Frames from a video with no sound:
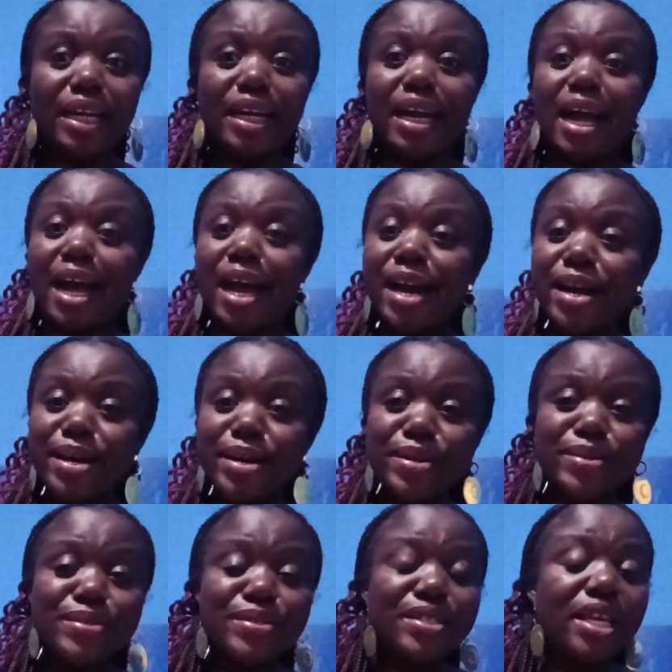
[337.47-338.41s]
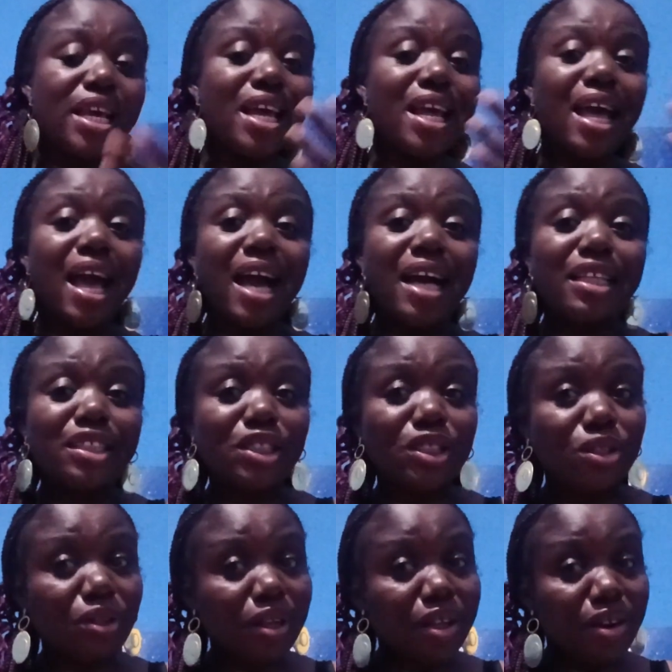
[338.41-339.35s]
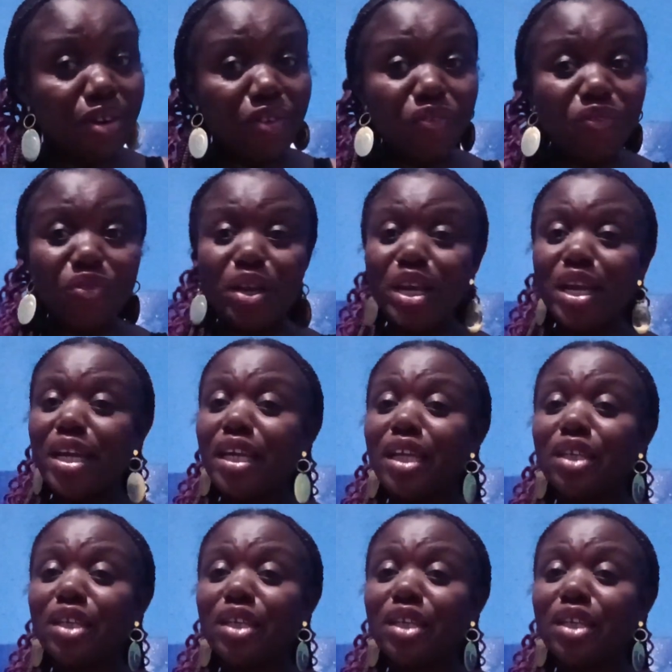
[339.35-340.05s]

house, as your girlfriend,